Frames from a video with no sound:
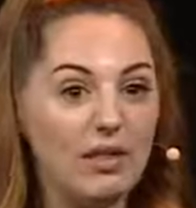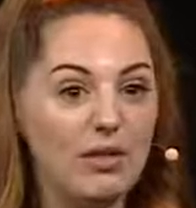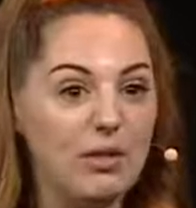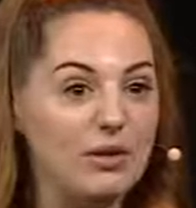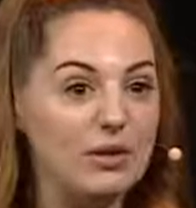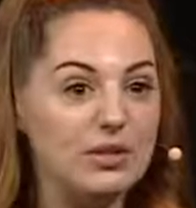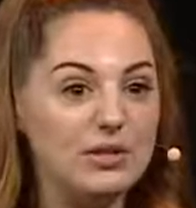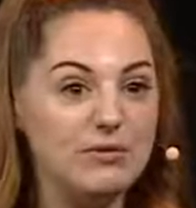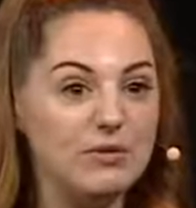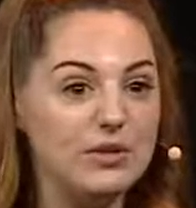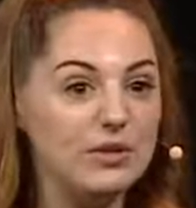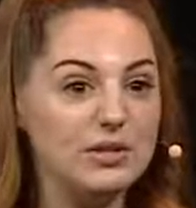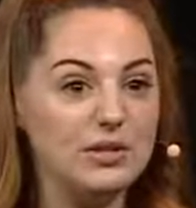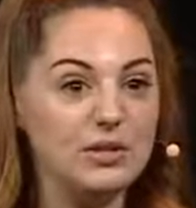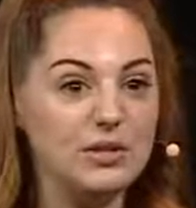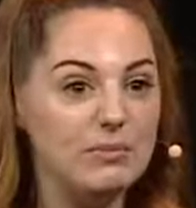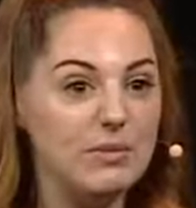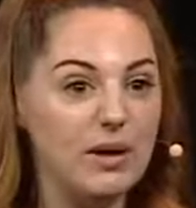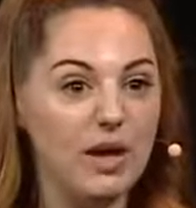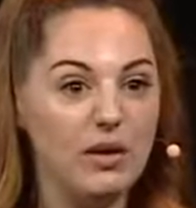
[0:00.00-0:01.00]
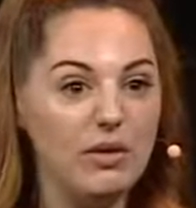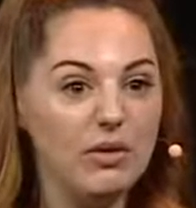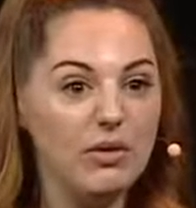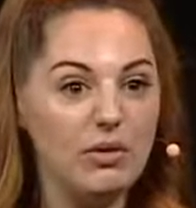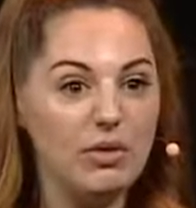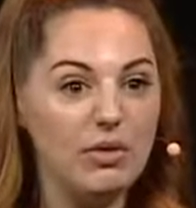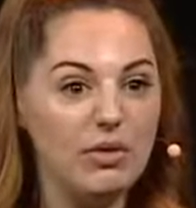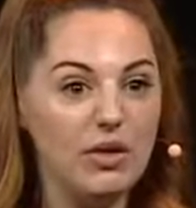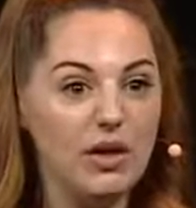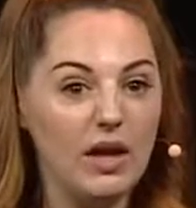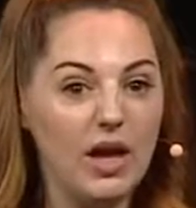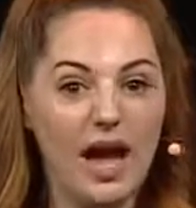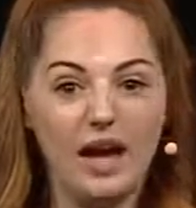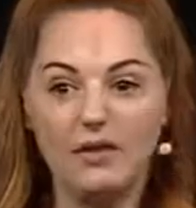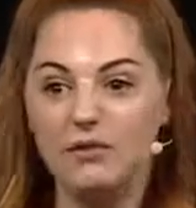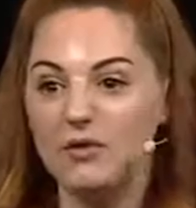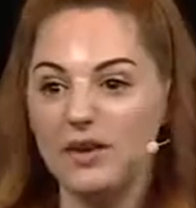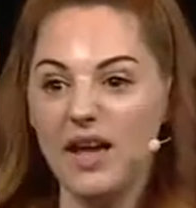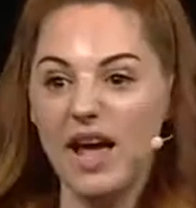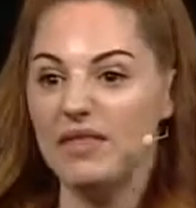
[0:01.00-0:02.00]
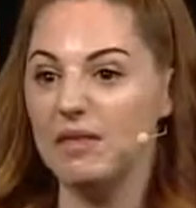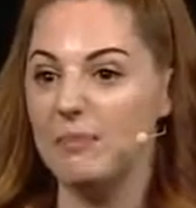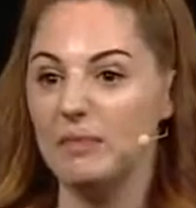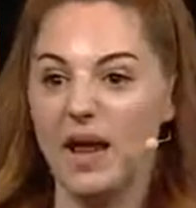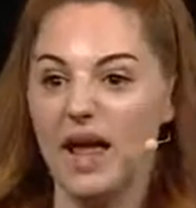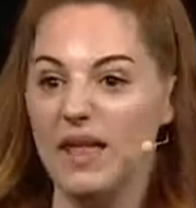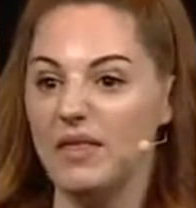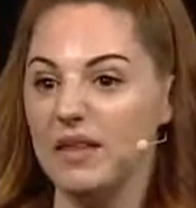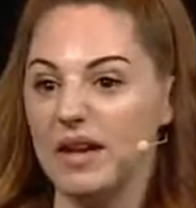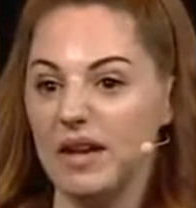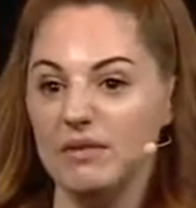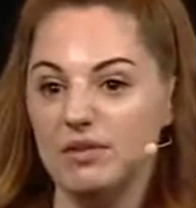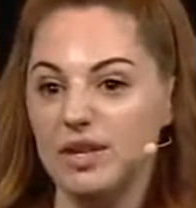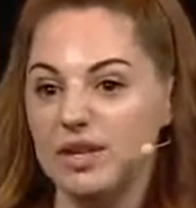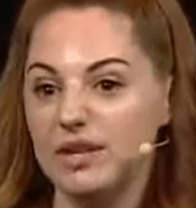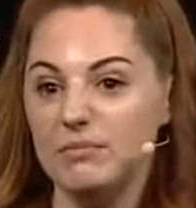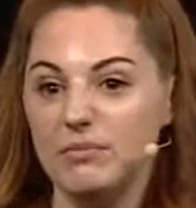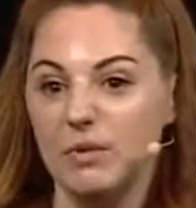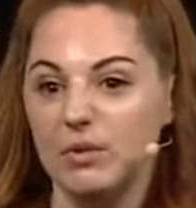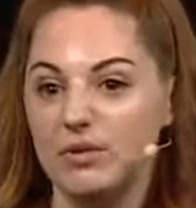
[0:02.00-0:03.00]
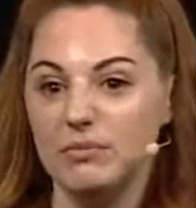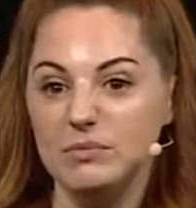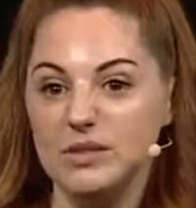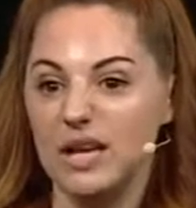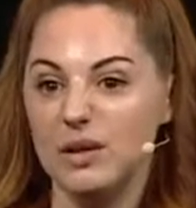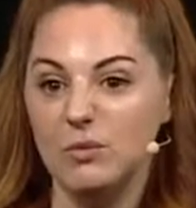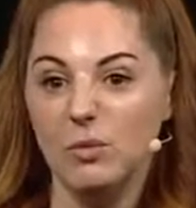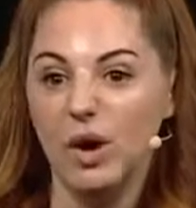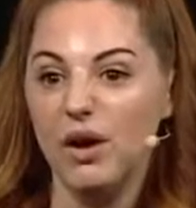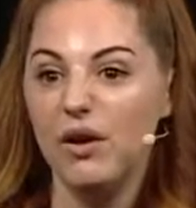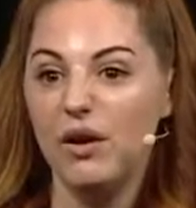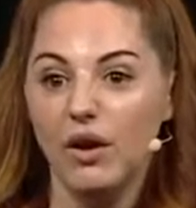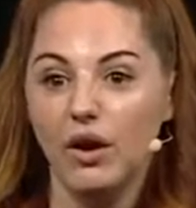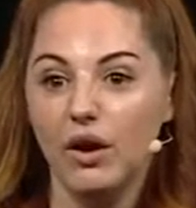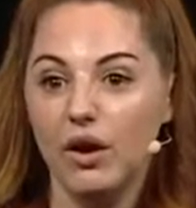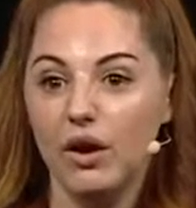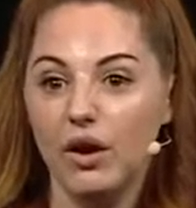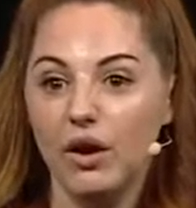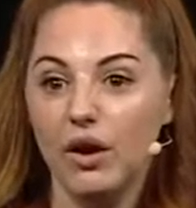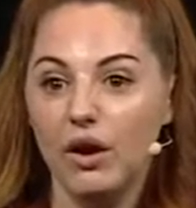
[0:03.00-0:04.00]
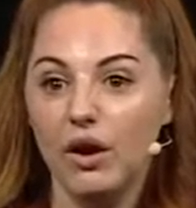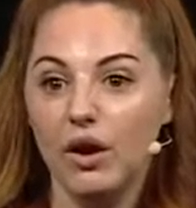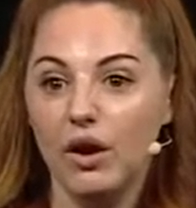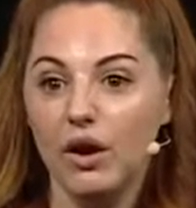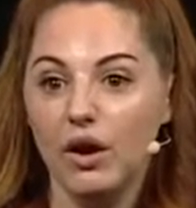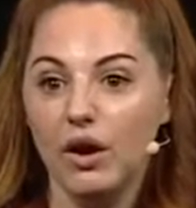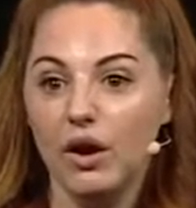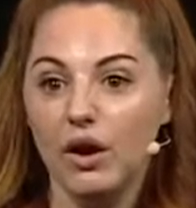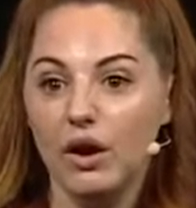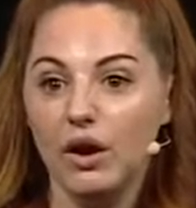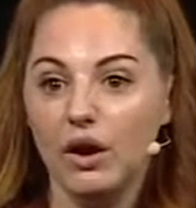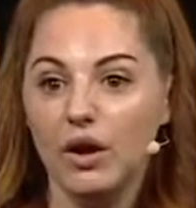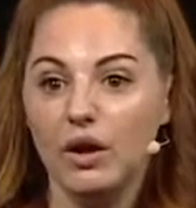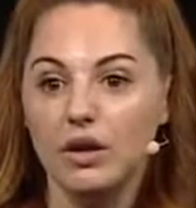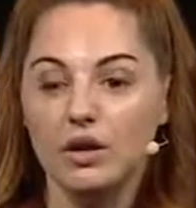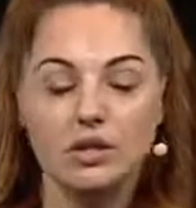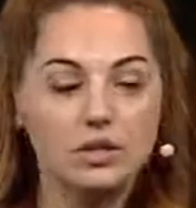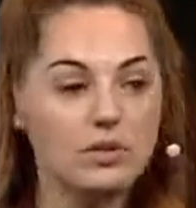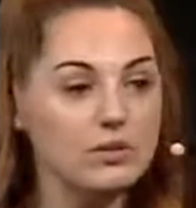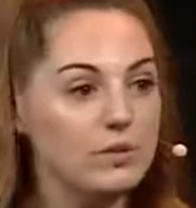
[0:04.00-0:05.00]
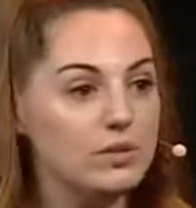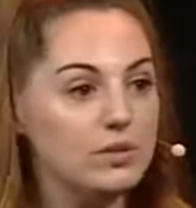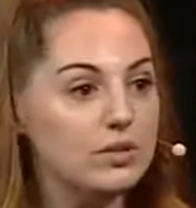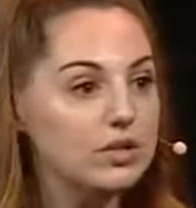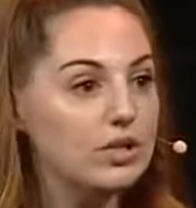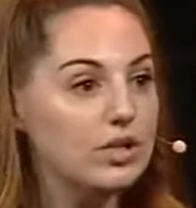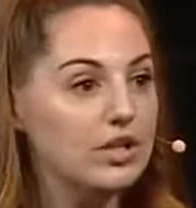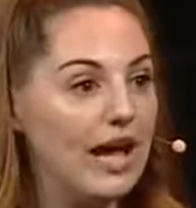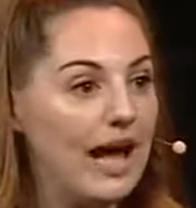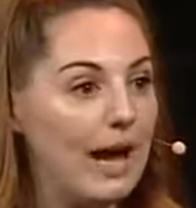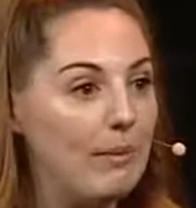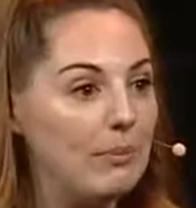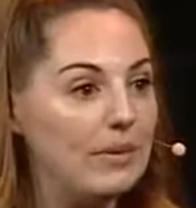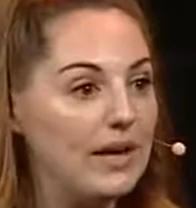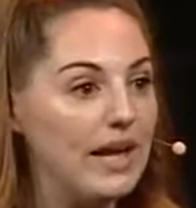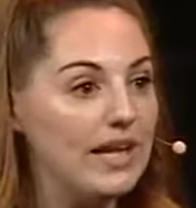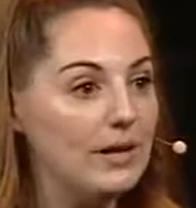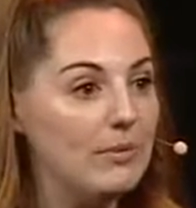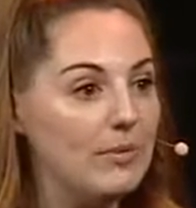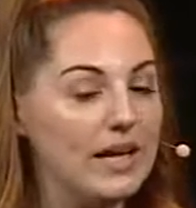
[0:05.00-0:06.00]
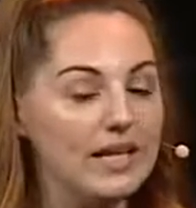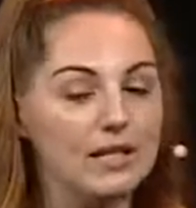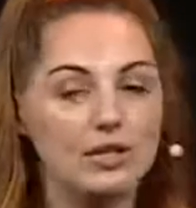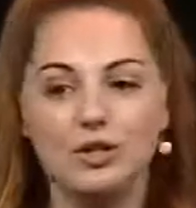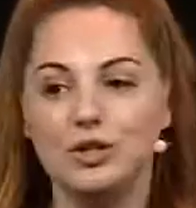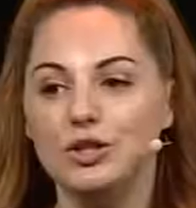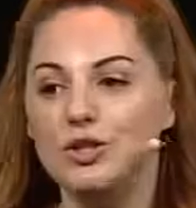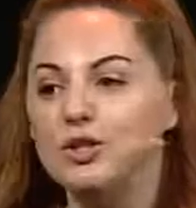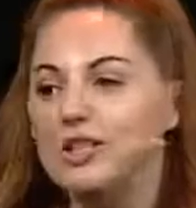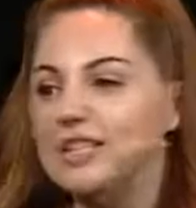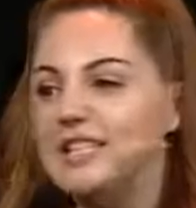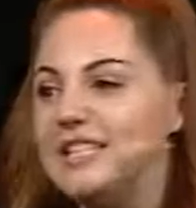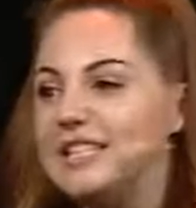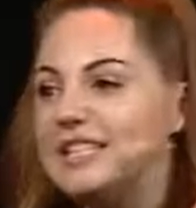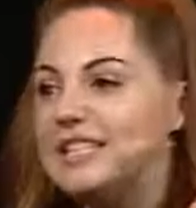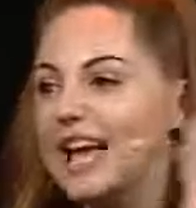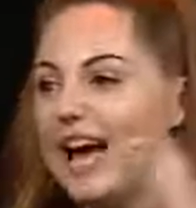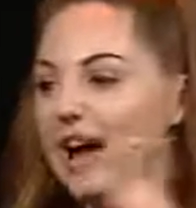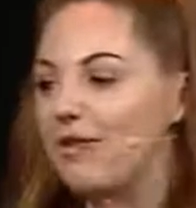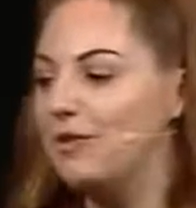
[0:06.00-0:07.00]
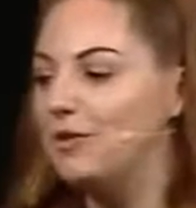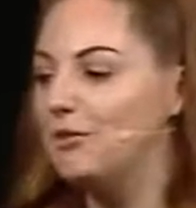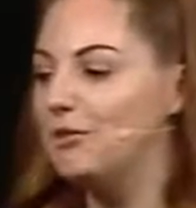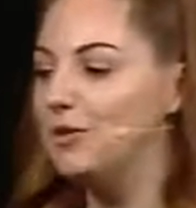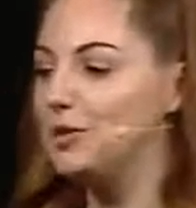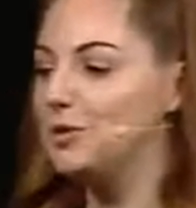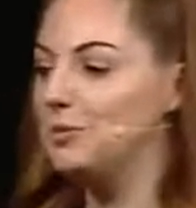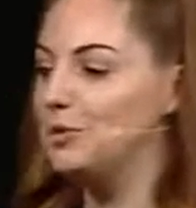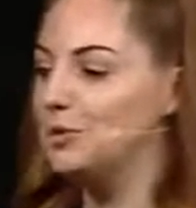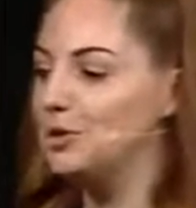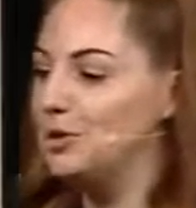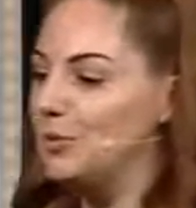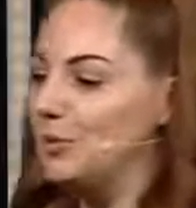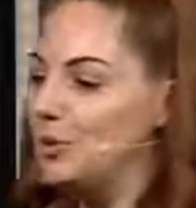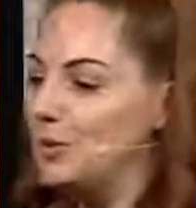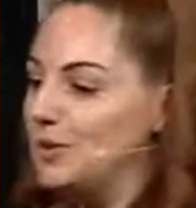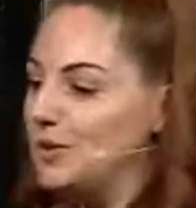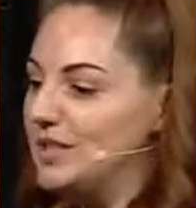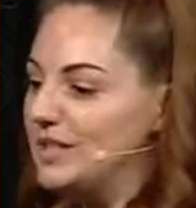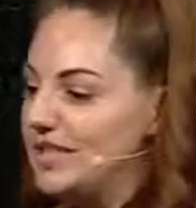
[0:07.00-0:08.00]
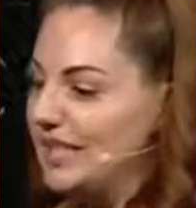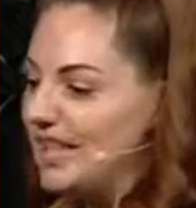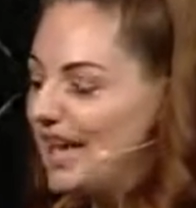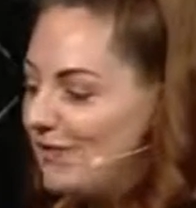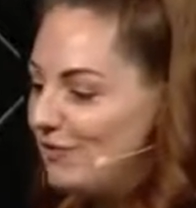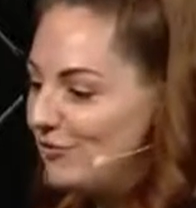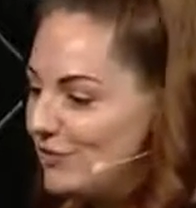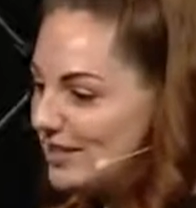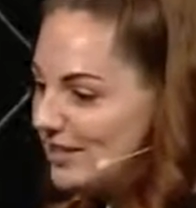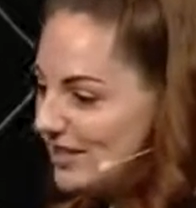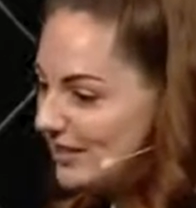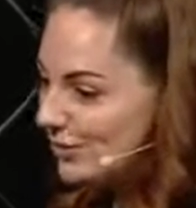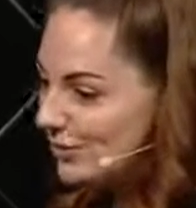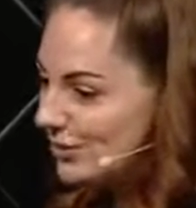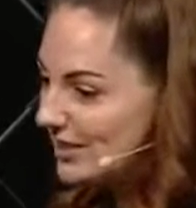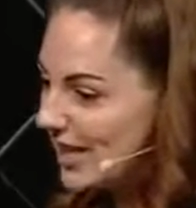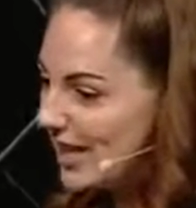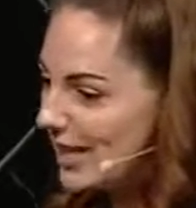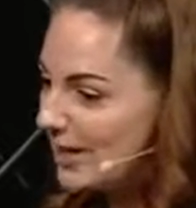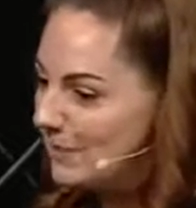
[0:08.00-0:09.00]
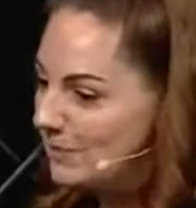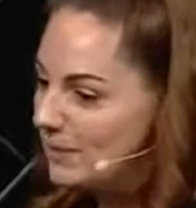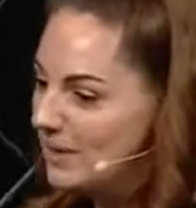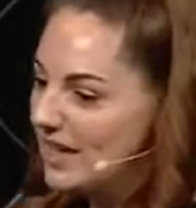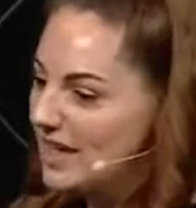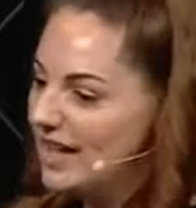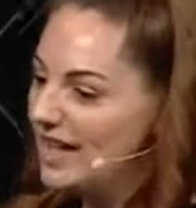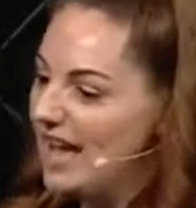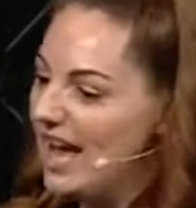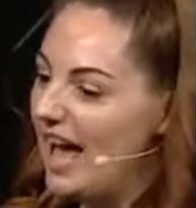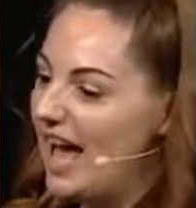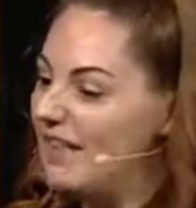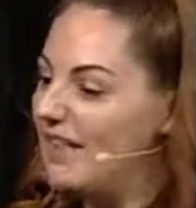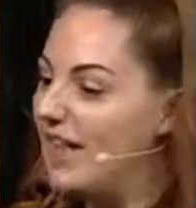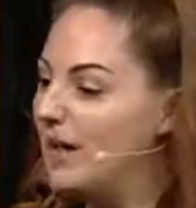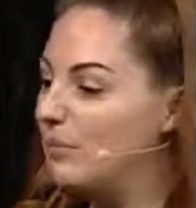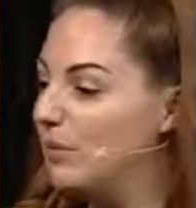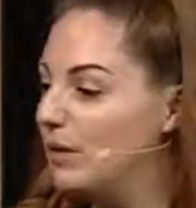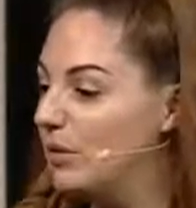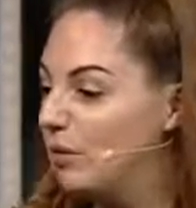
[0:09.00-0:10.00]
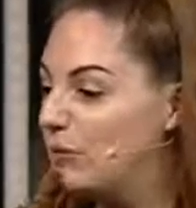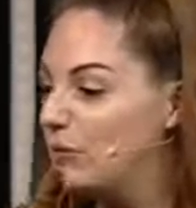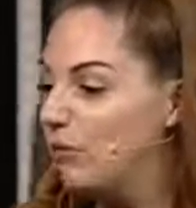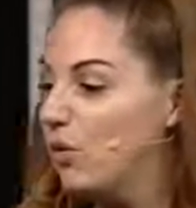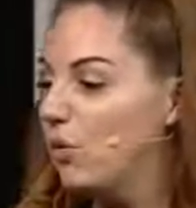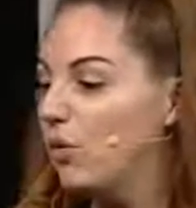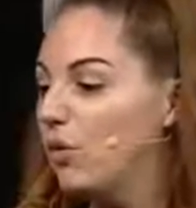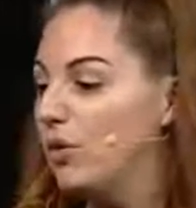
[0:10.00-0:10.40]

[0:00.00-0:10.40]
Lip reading: the 31st of the month, I'd forget the plan that I'd written day 1. So it wasn't going to happen anyway. So you need to have it visual somewhere you can see it every single day. And then month 4,